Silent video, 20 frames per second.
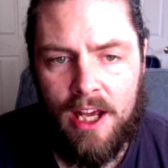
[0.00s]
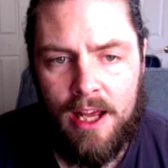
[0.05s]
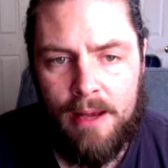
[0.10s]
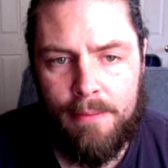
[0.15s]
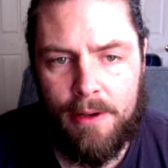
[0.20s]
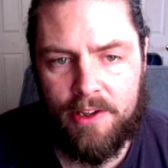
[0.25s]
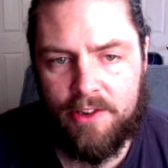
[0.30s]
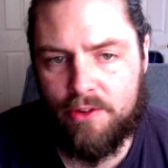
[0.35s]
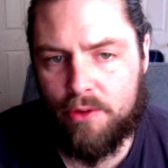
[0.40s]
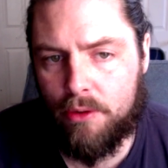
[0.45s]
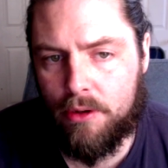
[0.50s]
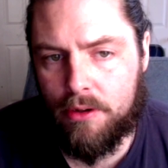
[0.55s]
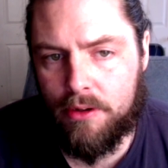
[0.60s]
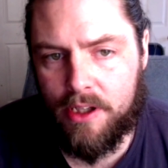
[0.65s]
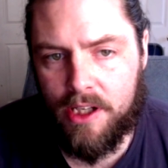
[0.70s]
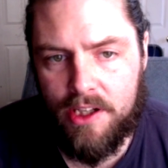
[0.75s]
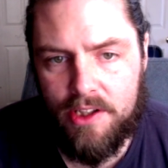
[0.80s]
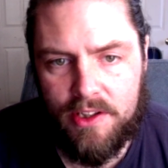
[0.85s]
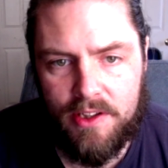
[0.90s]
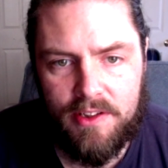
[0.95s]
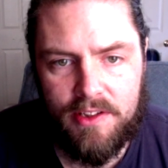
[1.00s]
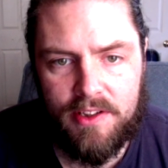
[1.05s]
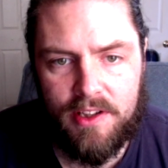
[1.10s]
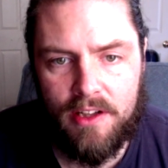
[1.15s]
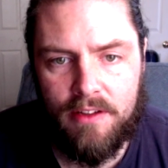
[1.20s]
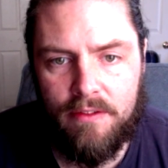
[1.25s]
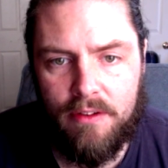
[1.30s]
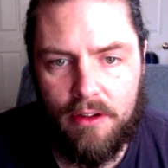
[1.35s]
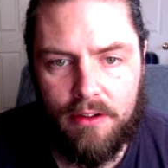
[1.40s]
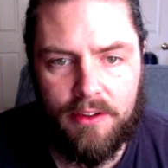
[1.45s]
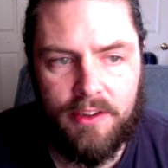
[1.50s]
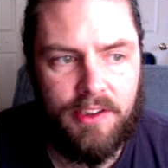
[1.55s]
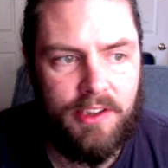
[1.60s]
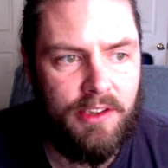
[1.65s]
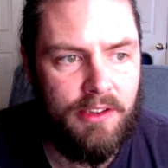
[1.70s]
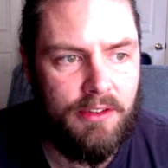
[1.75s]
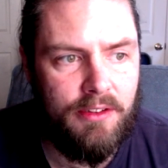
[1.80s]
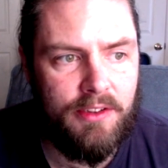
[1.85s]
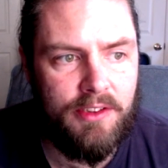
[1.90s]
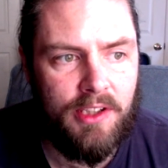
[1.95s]
pastoral agents and
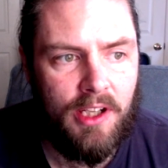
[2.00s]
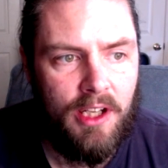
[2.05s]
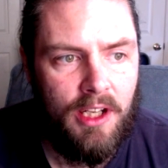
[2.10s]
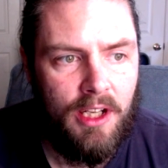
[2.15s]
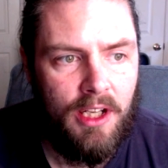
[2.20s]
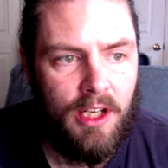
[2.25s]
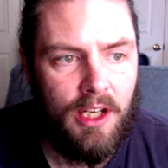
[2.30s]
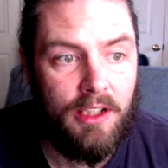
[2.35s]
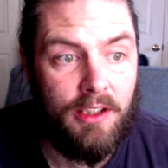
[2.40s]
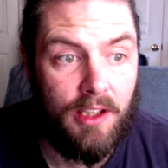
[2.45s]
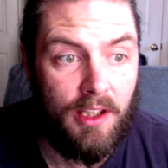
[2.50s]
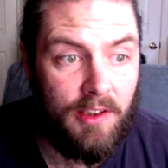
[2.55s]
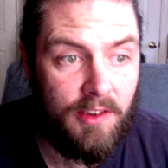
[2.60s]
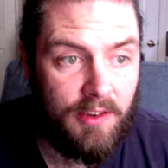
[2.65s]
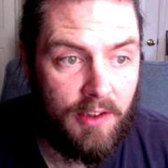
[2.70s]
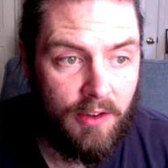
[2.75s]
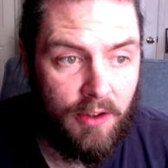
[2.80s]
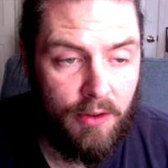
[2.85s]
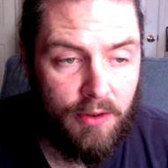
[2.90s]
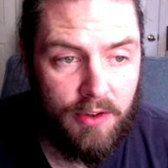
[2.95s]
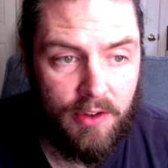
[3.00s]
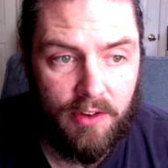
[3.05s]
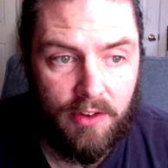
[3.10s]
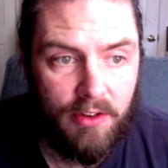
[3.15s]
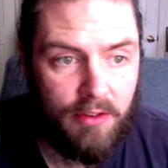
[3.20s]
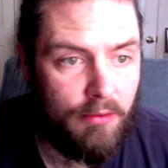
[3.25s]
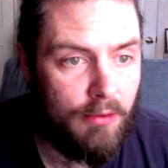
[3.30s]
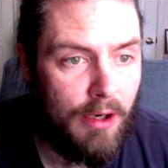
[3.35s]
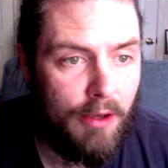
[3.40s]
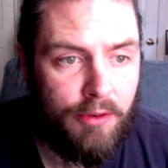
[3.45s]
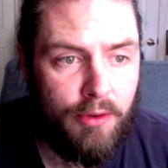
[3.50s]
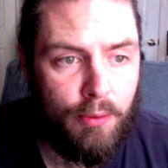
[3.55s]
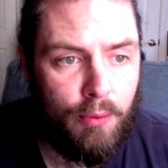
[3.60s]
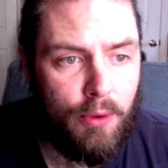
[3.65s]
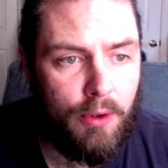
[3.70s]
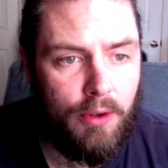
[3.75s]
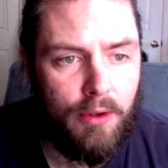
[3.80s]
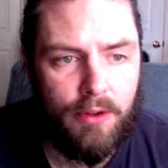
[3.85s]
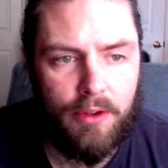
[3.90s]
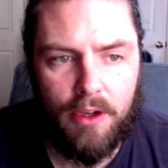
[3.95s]
volunteers, and institutions throughout the
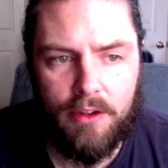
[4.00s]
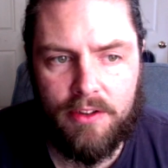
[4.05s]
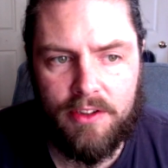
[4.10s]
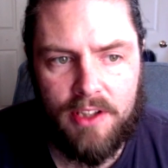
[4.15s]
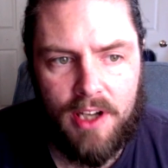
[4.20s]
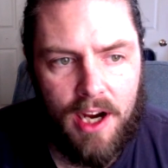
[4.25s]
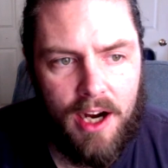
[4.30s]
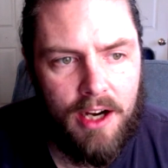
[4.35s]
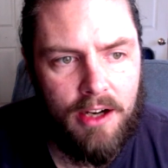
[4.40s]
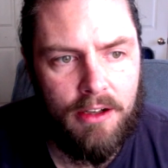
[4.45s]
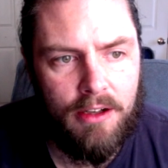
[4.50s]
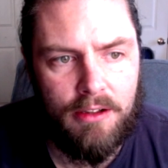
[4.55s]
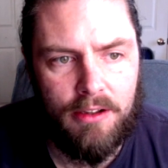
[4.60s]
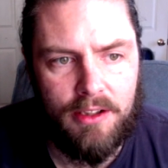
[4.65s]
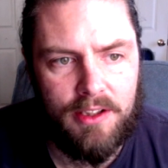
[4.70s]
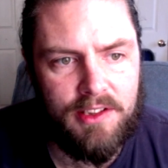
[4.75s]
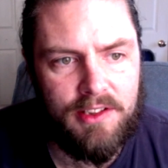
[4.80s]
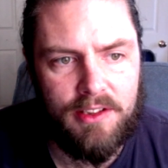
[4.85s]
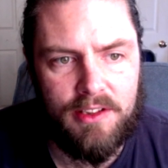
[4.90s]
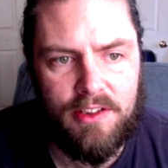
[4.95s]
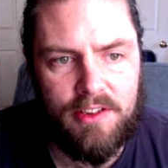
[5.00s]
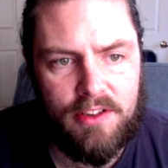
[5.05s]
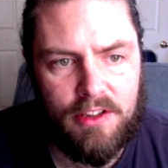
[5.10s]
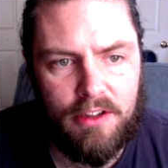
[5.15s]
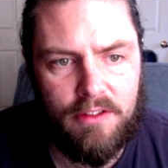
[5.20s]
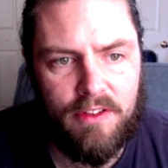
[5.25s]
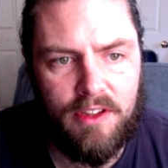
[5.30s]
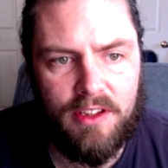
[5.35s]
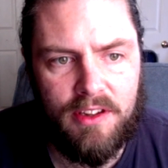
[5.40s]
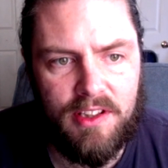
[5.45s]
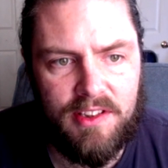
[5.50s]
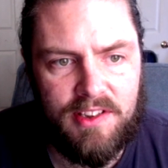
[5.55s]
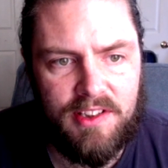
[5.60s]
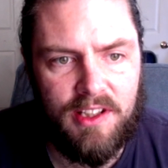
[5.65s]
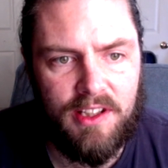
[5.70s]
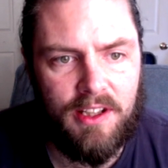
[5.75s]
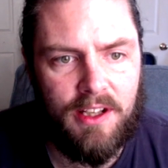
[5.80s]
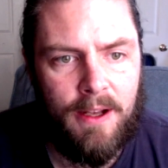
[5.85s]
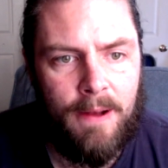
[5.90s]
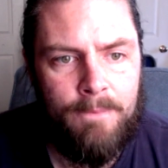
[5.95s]
world are tirelessly serving the
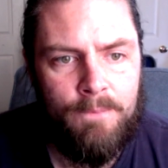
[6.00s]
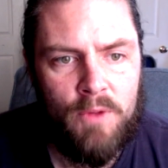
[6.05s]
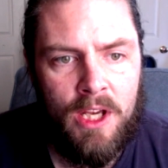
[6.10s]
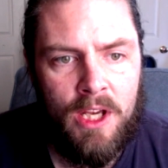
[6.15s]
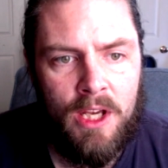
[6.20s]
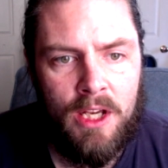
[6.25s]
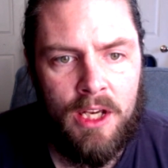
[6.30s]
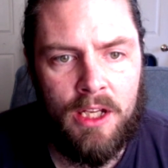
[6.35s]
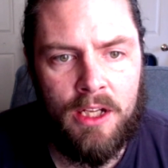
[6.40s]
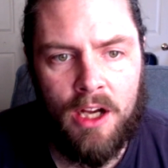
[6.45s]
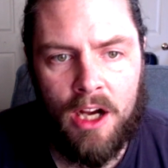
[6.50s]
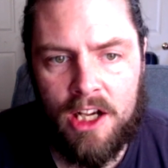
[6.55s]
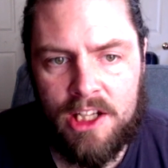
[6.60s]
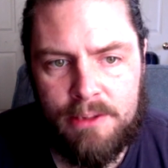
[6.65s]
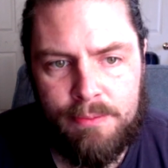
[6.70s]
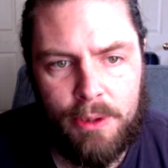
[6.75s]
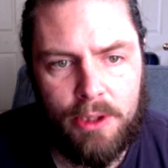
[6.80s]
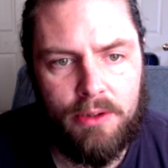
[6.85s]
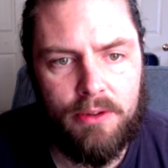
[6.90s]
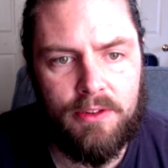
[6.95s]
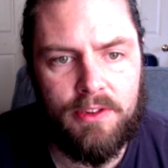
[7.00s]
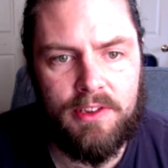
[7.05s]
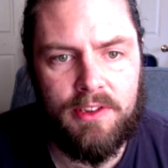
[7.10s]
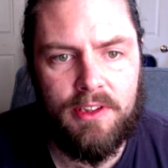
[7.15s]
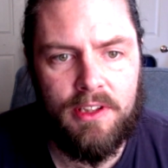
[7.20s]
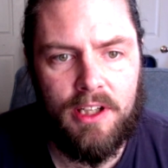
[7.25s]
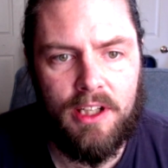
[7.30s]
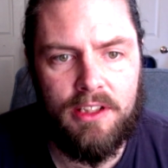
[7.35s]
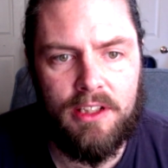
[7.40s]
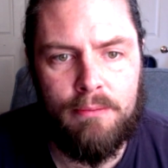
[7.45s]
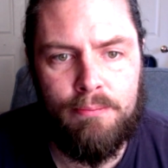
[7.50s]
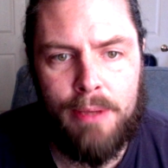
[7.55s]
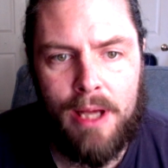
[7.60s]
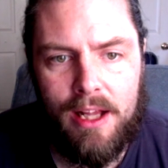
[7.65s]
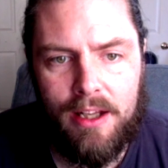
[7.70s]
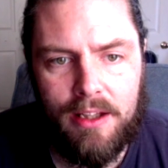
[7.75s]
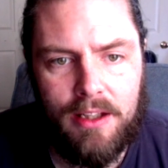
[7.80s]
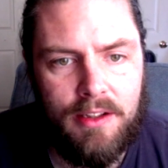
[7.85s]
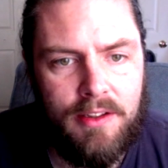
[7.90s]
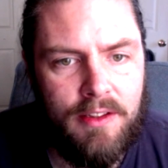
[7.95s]
sick in hospitals and in
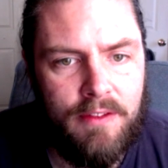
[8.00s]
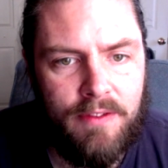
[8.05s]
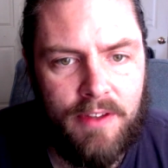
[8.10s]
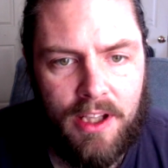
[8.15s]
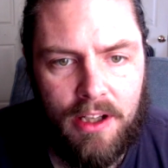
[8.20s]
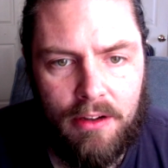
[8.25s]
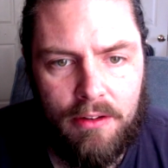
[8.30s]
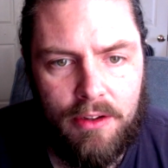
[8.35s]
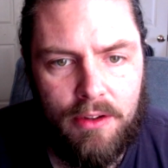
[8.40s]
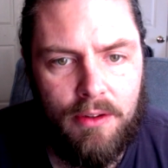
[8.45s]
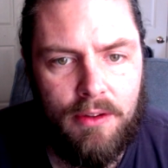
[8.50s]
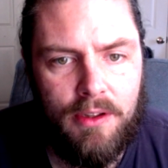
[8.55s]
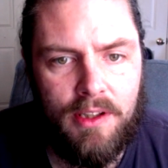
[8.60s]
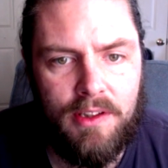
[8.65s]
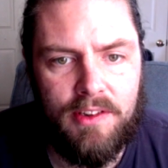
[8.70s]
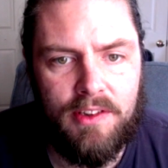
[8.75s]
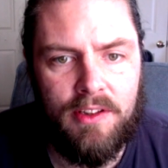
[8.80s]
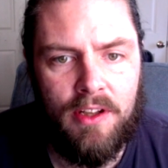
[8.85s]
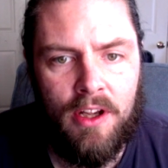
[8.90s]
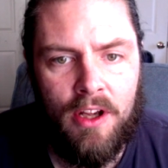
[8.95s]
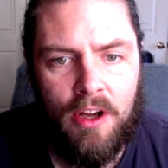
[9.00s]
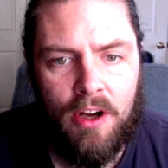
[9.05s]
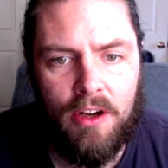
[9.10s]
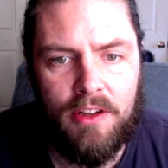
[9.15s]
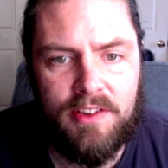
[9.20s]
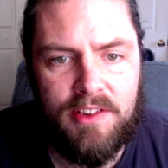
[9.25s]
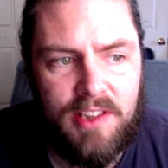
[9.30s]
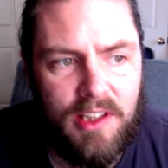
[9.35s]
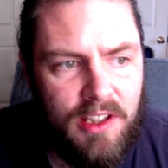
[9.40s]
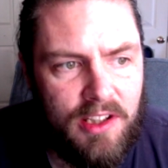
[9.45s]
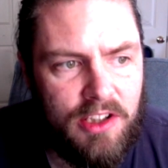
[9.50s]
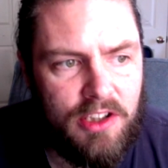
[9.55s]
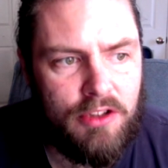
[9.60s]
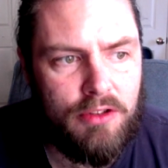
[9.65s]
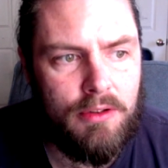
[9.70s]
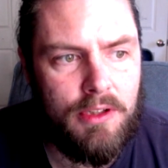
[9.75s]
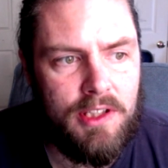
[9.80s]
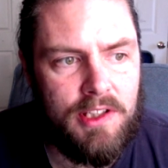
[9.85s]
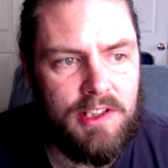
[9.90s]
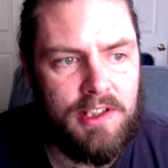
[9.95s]
palliative care units, on city
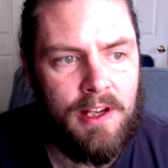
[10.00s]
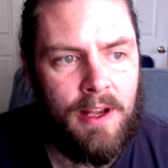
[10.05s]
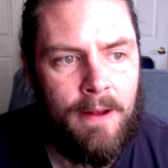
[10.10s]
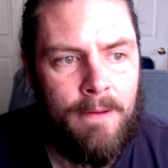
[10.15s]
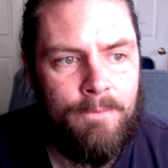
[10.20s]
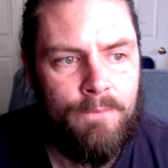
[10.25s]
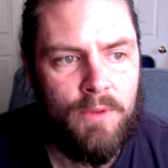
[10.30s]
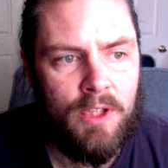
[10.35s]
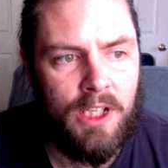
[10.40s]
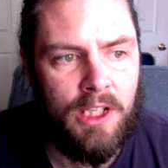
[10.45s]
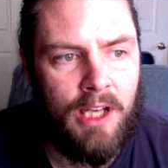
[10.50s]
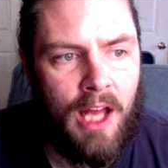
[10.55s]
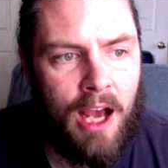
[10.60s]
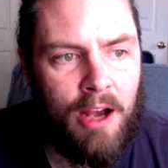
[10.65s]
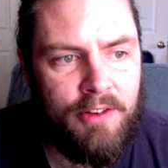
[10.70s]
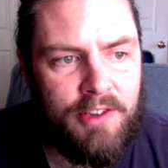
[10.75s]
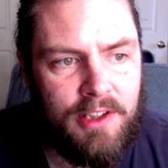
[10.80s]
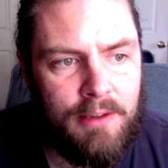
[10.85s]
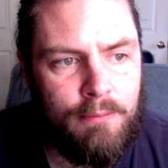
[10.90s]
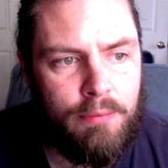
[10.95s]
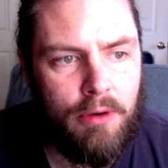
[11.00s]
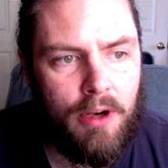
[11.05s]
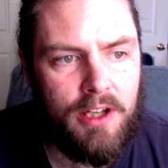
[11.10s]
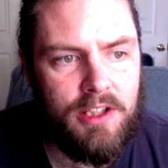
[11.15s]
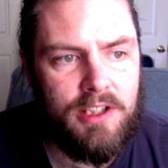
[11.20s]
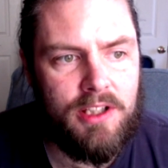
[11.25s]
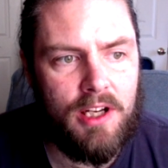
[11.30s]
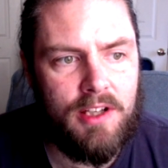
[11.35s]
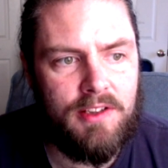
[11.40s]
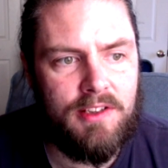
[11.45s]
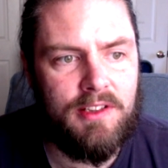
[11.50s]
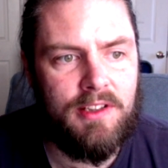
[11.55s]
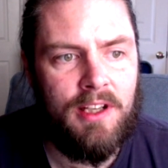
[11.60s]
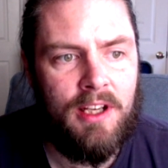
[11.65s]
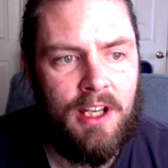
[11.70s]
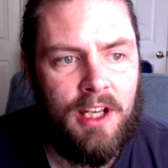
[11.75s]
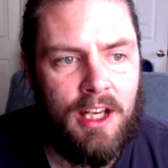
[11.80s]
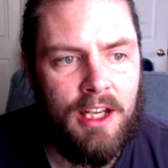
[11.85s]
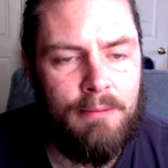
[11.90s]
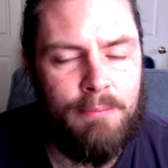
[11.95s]
streets, in housing projects
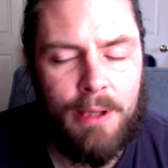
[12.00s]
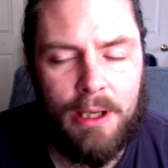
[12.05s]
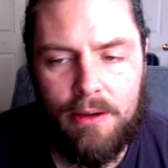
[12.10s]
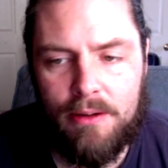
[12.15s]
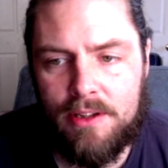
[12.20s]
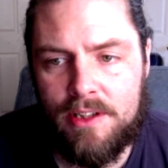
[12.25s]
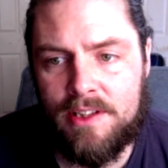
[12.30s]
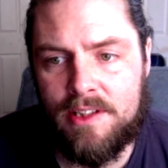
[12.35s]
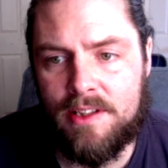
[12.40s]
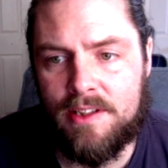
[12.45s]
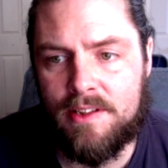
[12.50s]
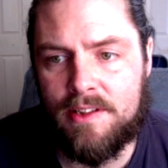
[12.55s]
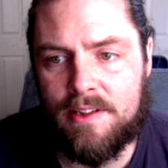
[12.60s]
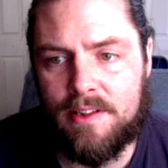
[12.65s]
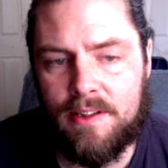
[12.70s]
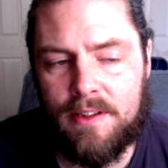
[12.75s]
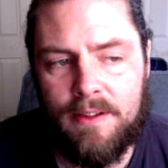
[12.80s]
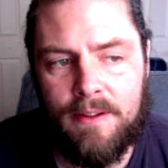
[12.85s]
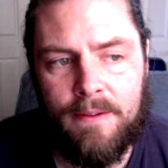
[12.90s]
and parishes.